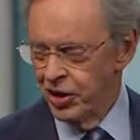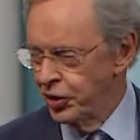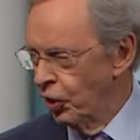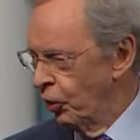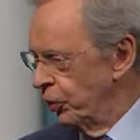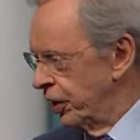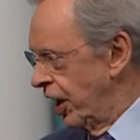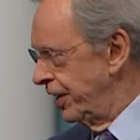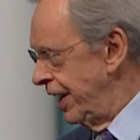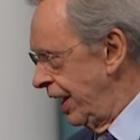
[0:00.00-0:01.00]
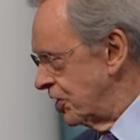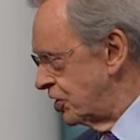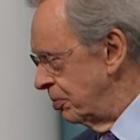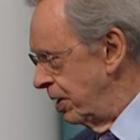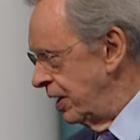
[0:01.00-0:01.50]
Don't
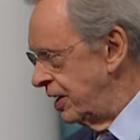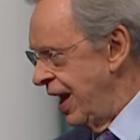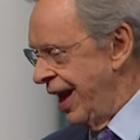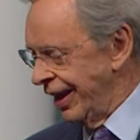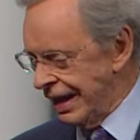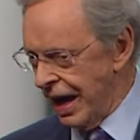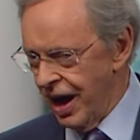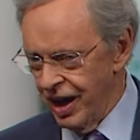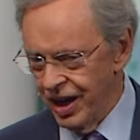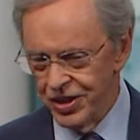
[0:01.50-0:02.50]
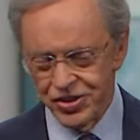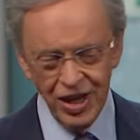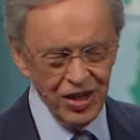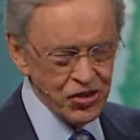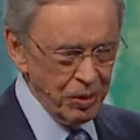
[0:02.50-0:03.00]
underestimate God's
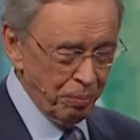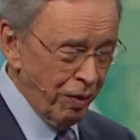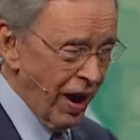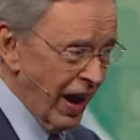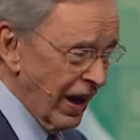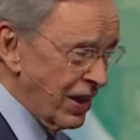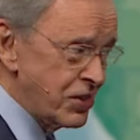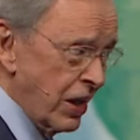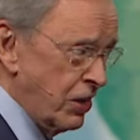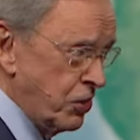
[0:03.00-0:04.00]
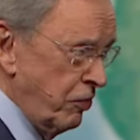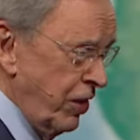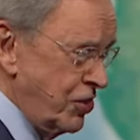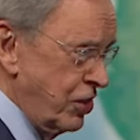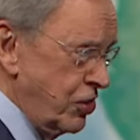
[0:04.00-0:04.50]
surprise
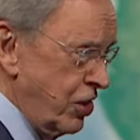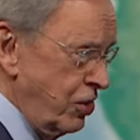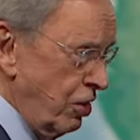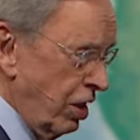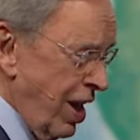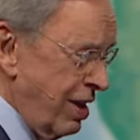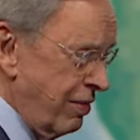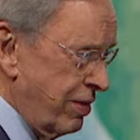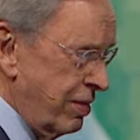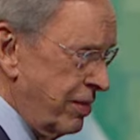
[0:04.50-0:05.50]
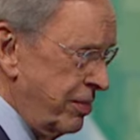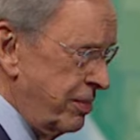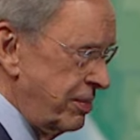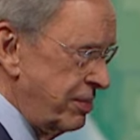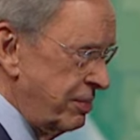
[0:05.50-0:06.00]
interventions in your life.
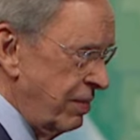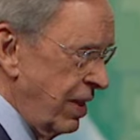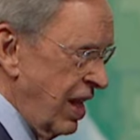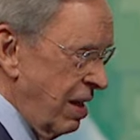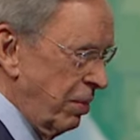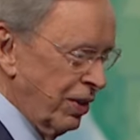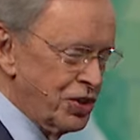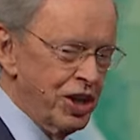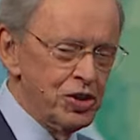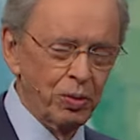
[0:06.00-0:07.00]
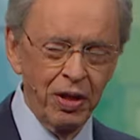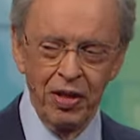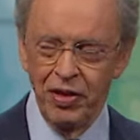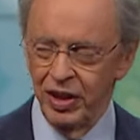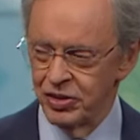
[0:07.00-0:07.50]
Because here's one of the
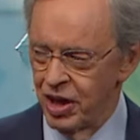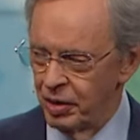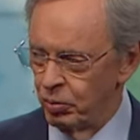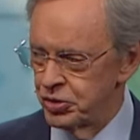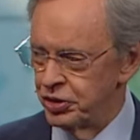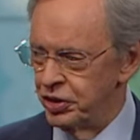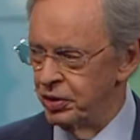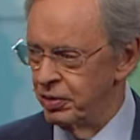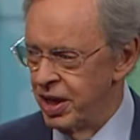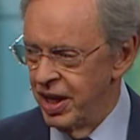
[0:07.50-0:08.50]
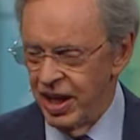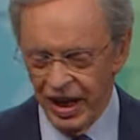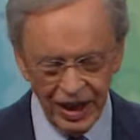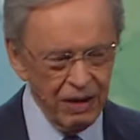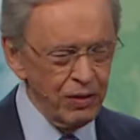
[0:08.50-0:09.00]
things God wants to do.
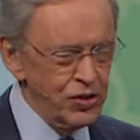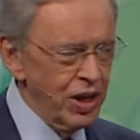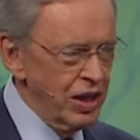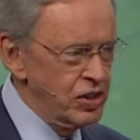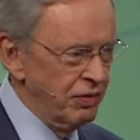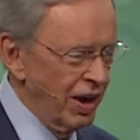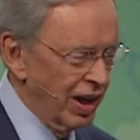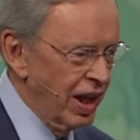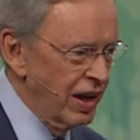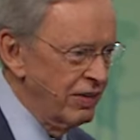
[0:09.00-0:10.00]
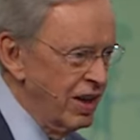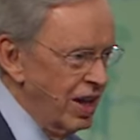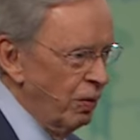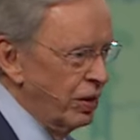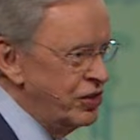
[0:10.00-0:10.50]
In every change of our life,
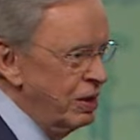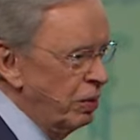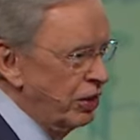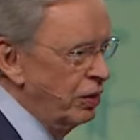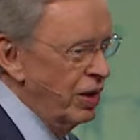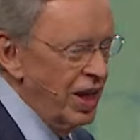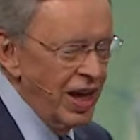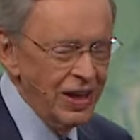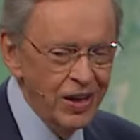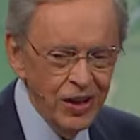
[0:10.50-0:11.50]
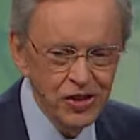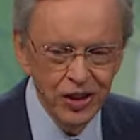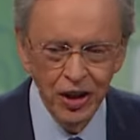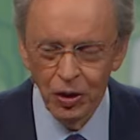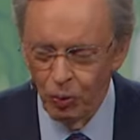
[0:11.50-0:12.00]
what does He want to do? He does
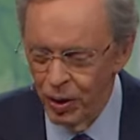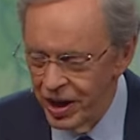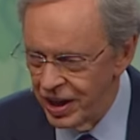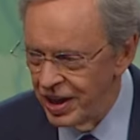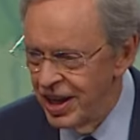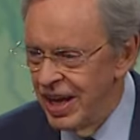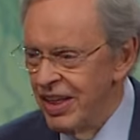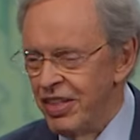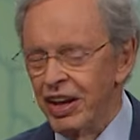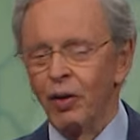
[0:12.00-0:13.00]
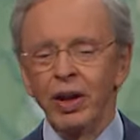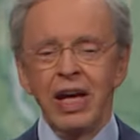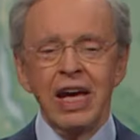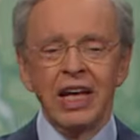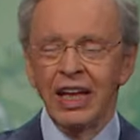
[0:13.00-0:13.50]
it in a way that only
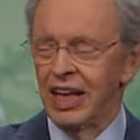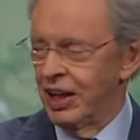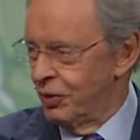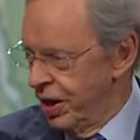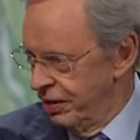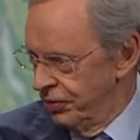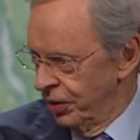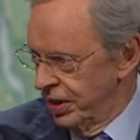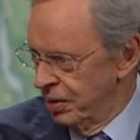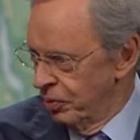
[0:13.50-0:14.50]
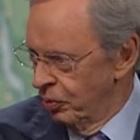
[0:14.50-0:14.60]
he can get credit for it, number